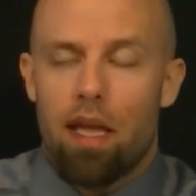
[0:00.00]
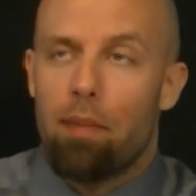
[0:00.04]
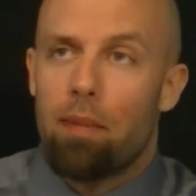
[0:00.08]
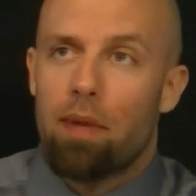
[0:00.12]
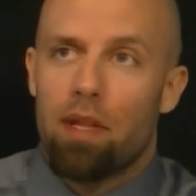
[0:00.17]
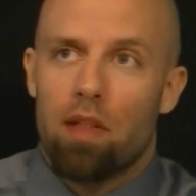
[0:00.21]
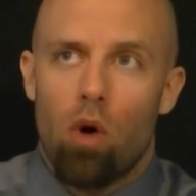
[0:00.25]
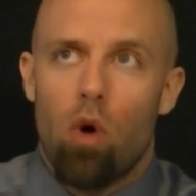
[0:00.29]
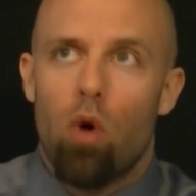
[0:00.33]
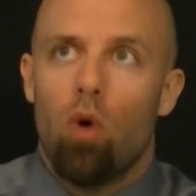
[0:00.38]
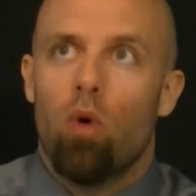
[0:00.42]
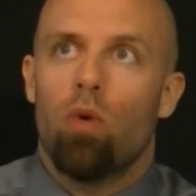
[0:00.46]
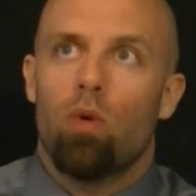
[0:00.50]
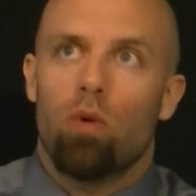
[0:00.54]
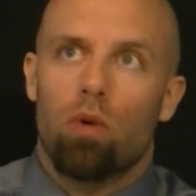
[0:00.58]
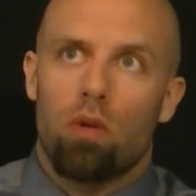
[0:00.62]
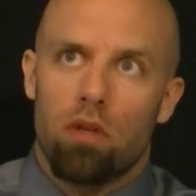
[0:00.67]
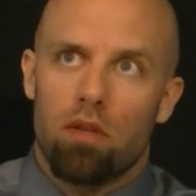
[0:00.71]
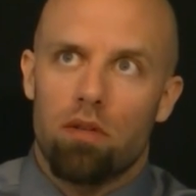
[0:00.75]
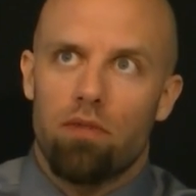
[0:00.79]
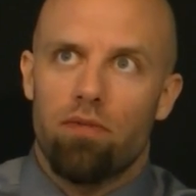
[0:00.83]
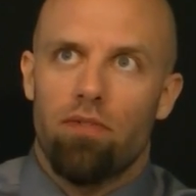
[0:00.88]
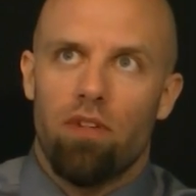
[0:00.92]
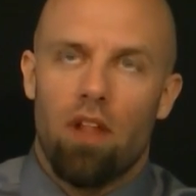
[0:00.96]
I mean, the
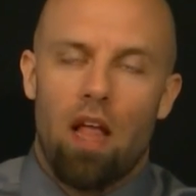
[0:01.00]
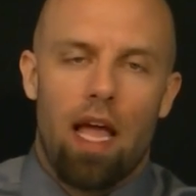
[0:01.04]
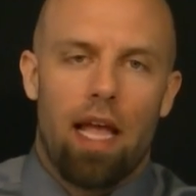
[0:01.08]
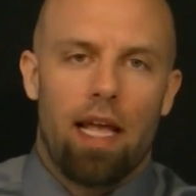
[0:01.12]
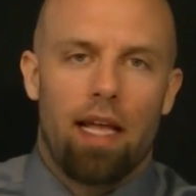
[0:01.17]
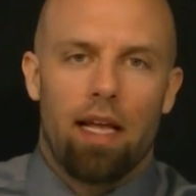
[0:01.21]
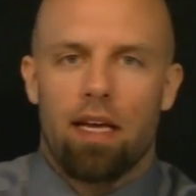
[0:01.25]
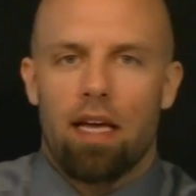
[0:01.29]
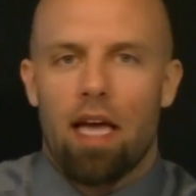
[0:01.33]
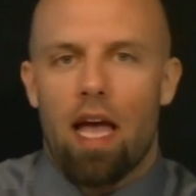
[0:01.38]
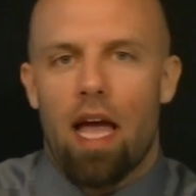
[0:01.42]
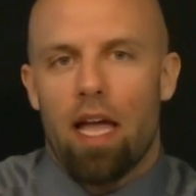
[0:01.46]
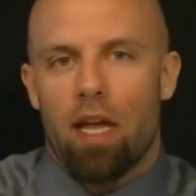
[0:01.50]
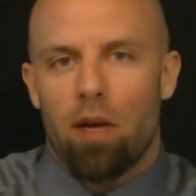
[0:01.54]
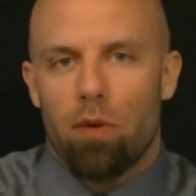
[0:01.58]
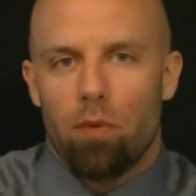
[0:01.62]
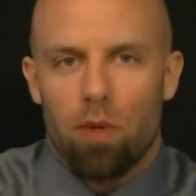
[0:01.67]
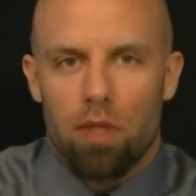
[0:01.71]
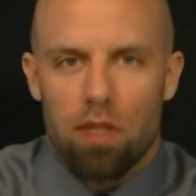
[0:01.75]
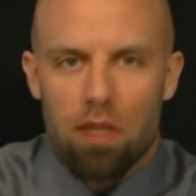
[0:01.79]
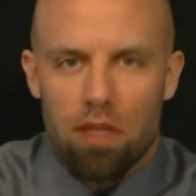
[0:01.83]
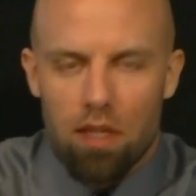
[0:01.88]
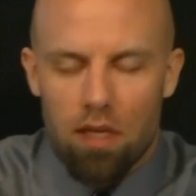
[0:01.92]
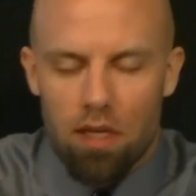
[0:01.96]
whole flying a kite
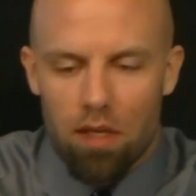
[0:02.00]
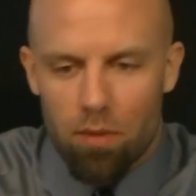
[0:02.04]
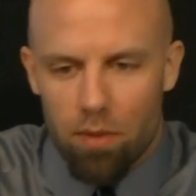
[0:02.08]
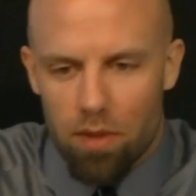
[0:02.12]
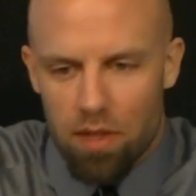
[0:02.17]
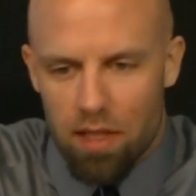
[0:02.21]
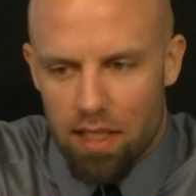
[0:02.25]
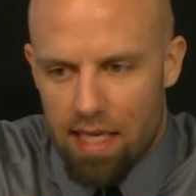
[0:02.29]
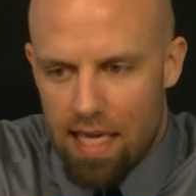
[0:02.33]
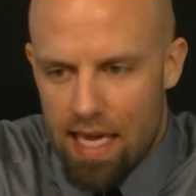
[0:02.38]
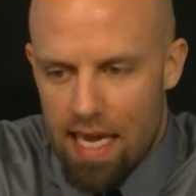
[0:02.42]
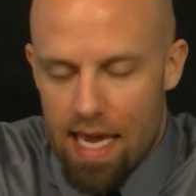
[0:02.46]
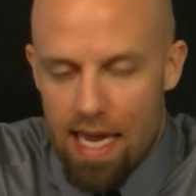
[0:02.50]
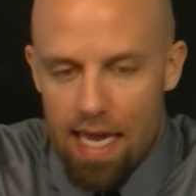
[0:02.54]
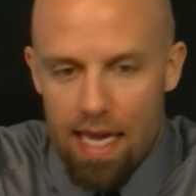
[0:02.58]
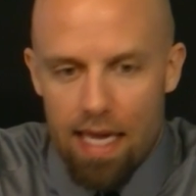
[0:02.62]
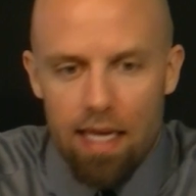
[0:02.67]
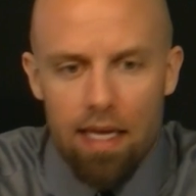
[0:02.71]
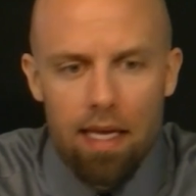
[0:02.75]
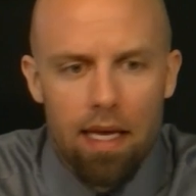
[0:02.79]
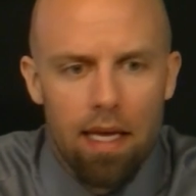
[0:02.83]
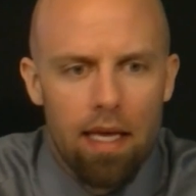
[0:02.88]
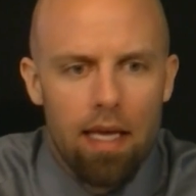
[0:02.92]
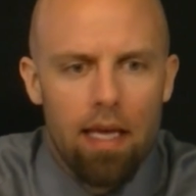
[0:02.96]
with the key.